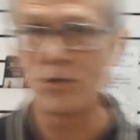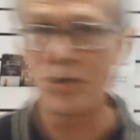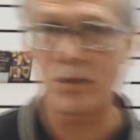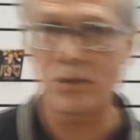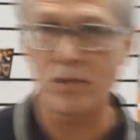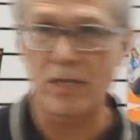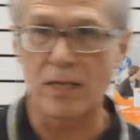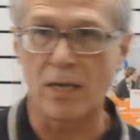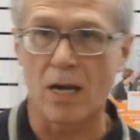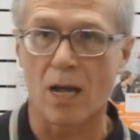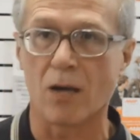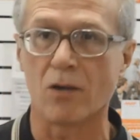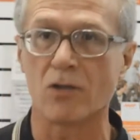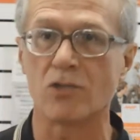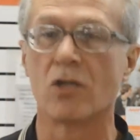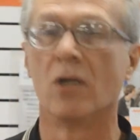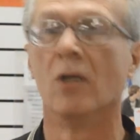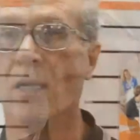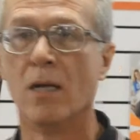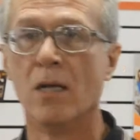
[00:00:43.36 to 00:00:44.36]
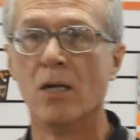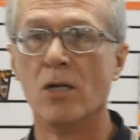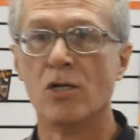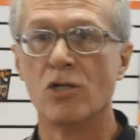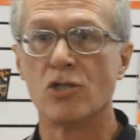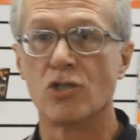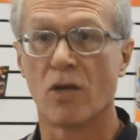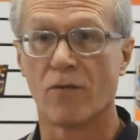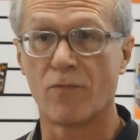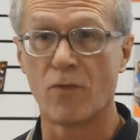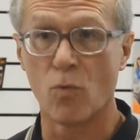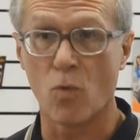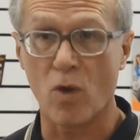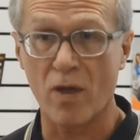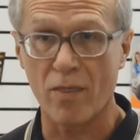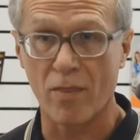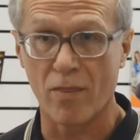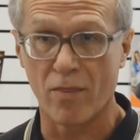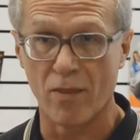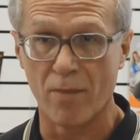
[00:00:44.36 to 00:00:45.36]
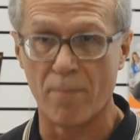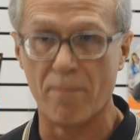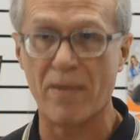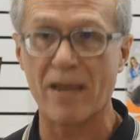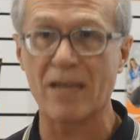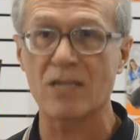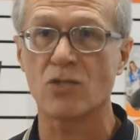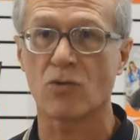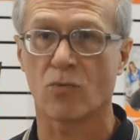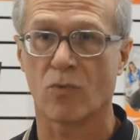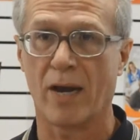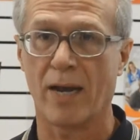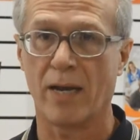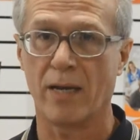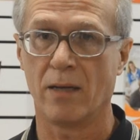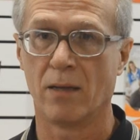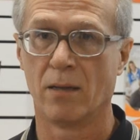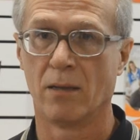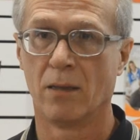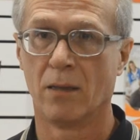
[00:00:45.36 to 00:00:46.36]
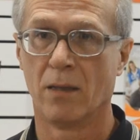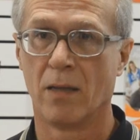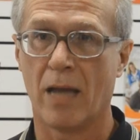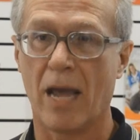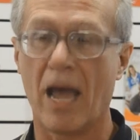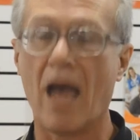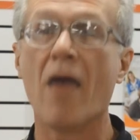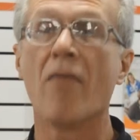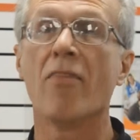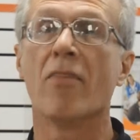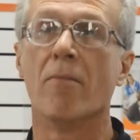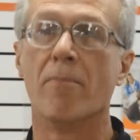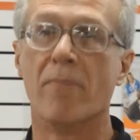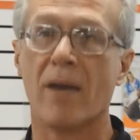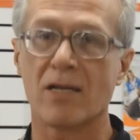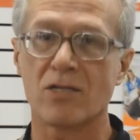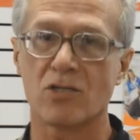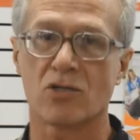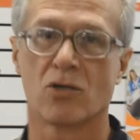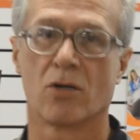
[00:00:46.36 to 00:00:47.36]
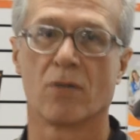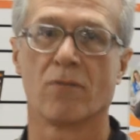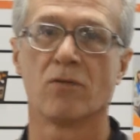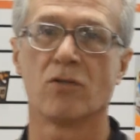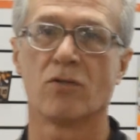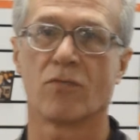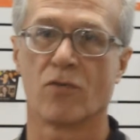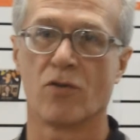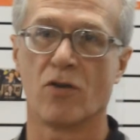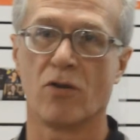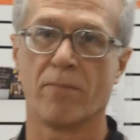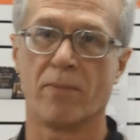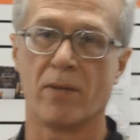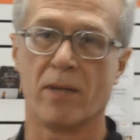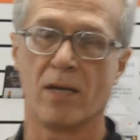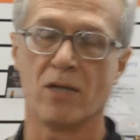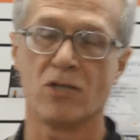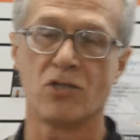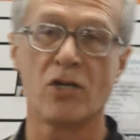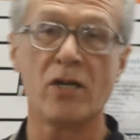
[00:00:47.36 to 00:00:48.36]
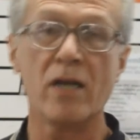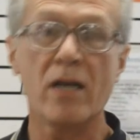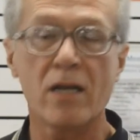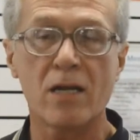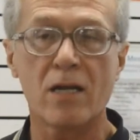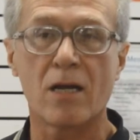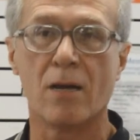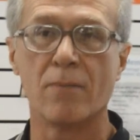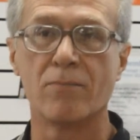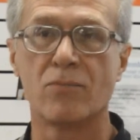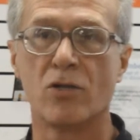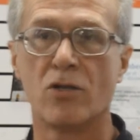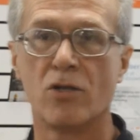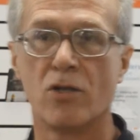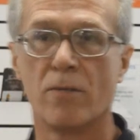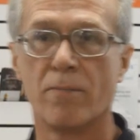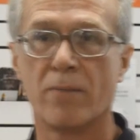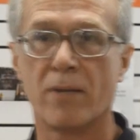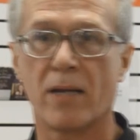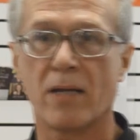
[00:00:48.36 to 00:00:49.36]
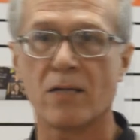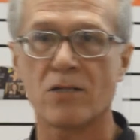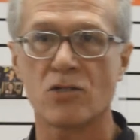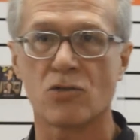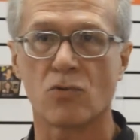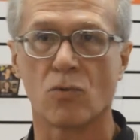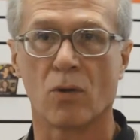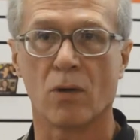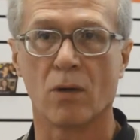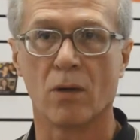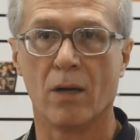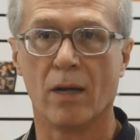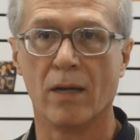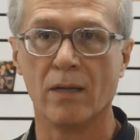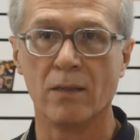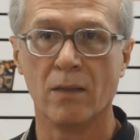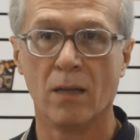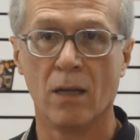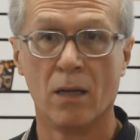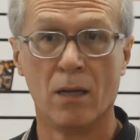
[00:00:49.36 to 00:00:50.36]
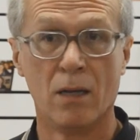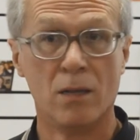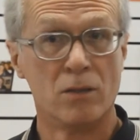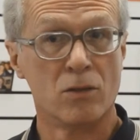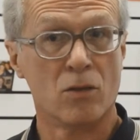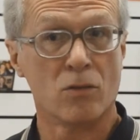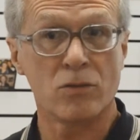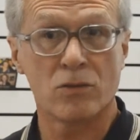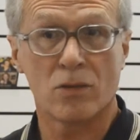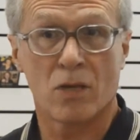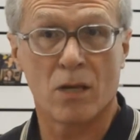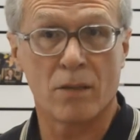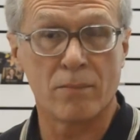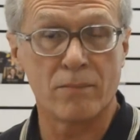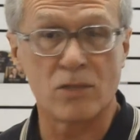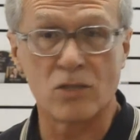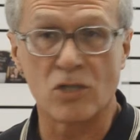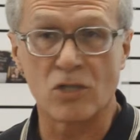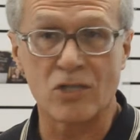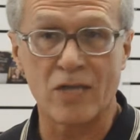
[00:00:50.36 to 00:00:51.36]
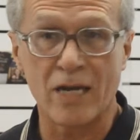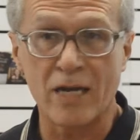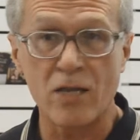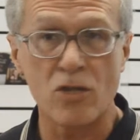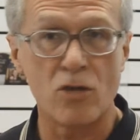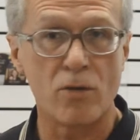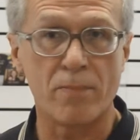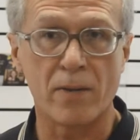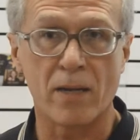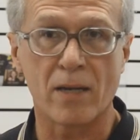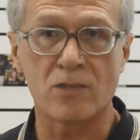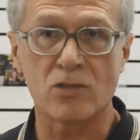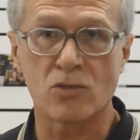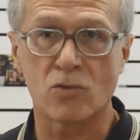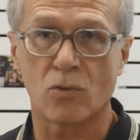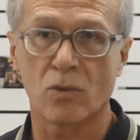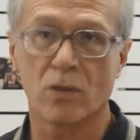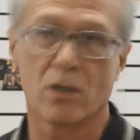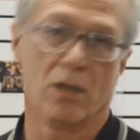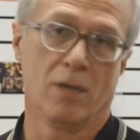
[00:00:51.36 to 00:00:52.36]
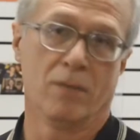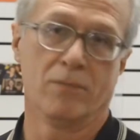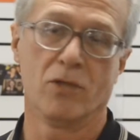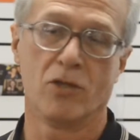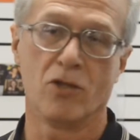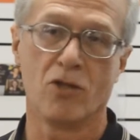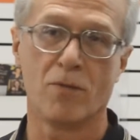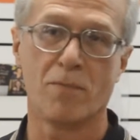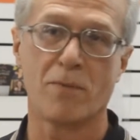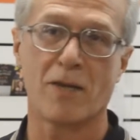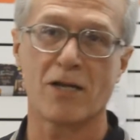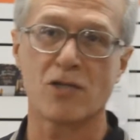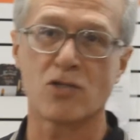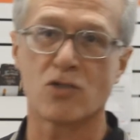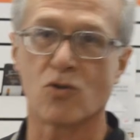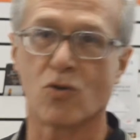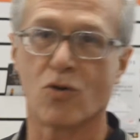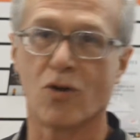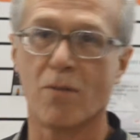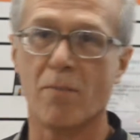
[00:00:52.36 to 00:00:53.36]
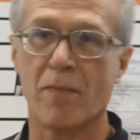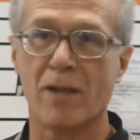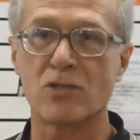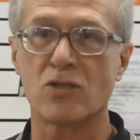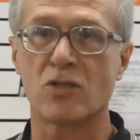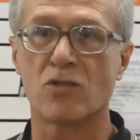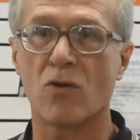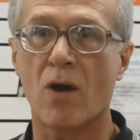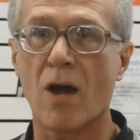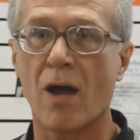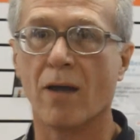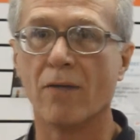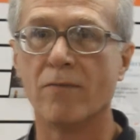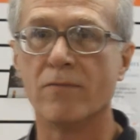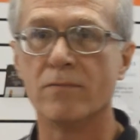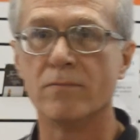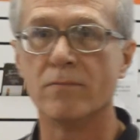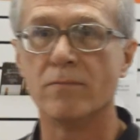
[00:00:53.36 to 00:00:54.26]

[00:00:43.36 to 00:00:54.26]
is their $10. So if you want the best rate and the best service for UPS, you need to come to the UPS store. And don't come to just any UPS store, come to the UPS store on Mesa Drive.